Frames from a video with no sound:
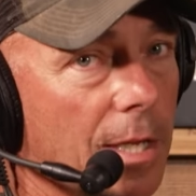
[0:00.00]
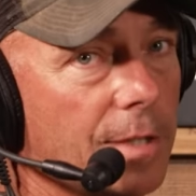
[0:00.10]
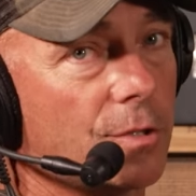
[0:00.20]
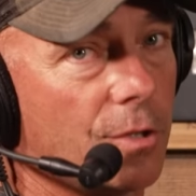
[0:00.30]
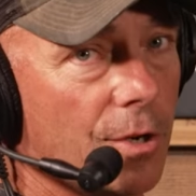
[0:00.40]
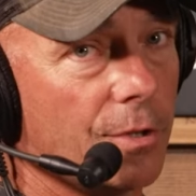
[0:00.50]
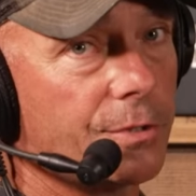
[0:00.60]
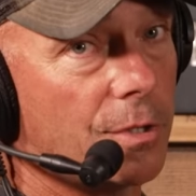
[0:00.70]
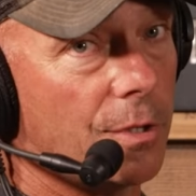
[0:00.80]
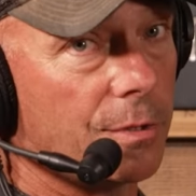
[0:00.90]
yes or
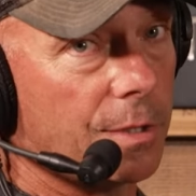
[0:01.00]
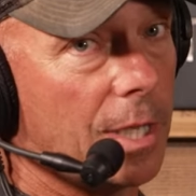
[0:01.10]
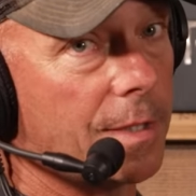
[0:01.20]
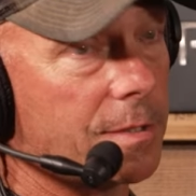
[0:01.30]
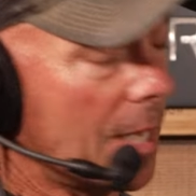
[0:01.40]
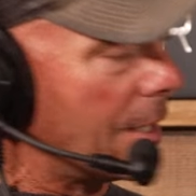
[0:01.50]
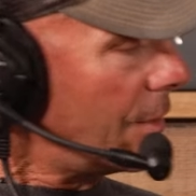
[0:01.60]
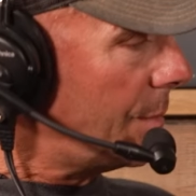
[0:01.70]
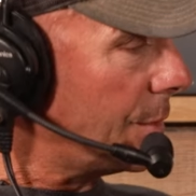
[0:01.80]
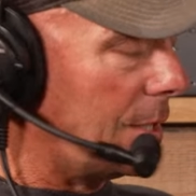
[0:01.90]
no. So, yes, I
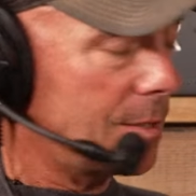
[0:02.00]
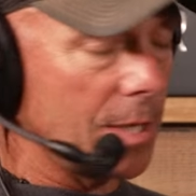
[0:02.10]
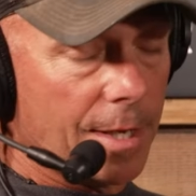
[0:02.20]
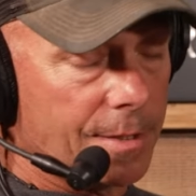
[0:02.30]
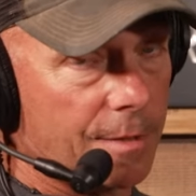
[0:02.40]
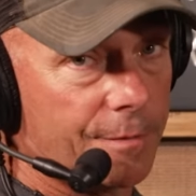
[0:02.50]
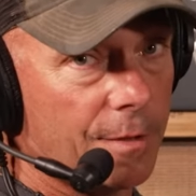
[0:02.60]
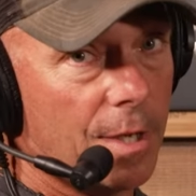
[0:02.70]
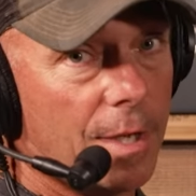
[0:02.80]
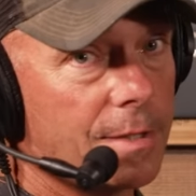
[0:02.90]
agree with these guys.
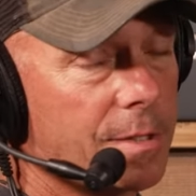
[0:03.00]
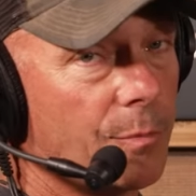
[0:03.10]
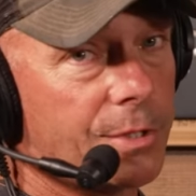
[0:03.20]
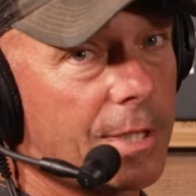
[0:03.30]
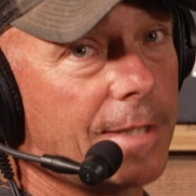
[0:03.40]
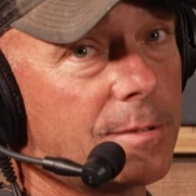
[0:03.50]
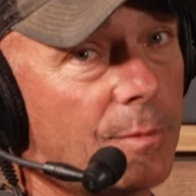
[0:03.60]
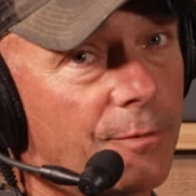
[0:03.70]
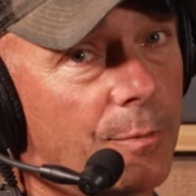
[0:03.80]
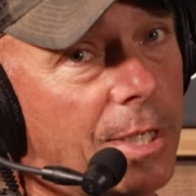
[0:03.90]
If someone's got
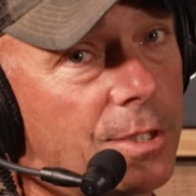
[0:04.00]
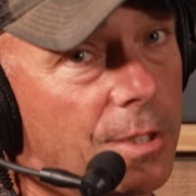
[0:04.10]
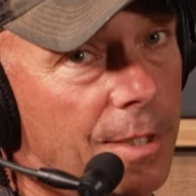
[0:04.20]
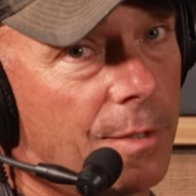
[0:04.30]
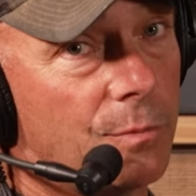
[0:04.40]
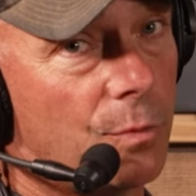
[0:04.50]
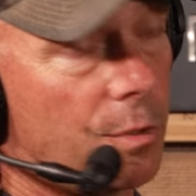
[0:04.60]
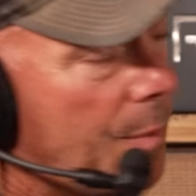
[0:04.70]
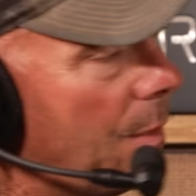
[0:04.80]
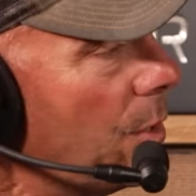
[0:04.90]
some information and
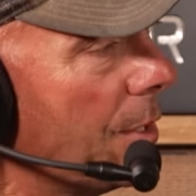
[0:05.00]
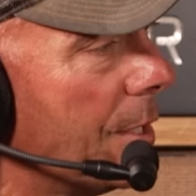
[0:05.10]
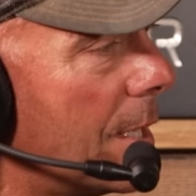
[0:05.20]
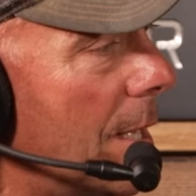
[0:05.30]
would be willing